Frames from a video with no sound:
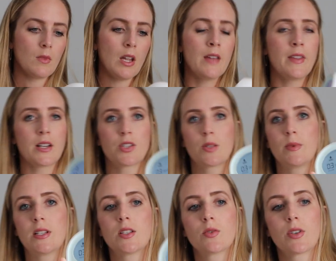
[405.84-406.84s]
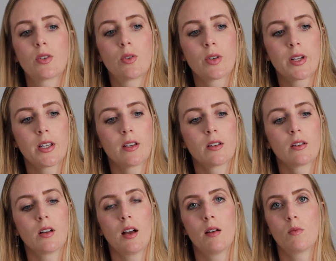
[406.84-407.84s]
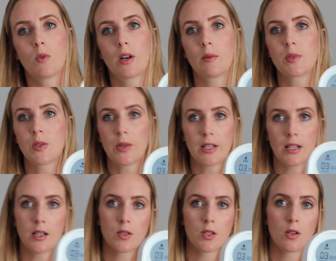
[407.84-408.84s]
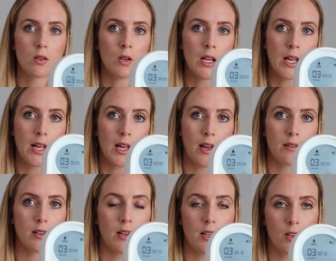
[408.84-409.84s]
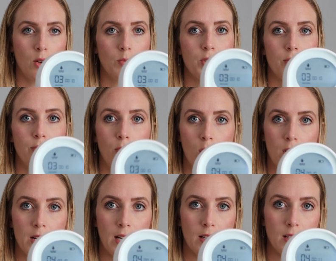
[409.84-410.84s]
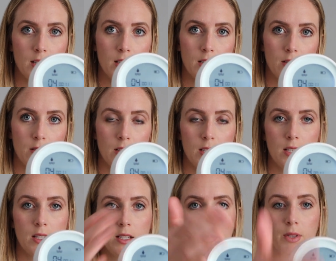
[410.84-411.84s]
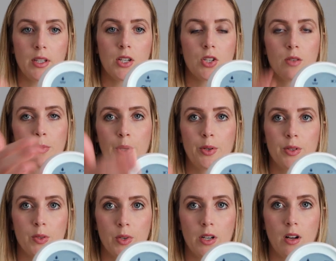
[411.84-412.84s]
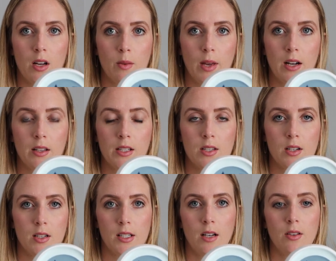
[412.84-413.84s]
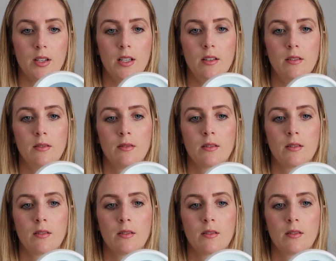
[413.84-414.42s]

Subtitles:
And that just means it's recording what I'm doing now. So I'll go up to 4 next. This is stimulation mode is what it automatically starts out in.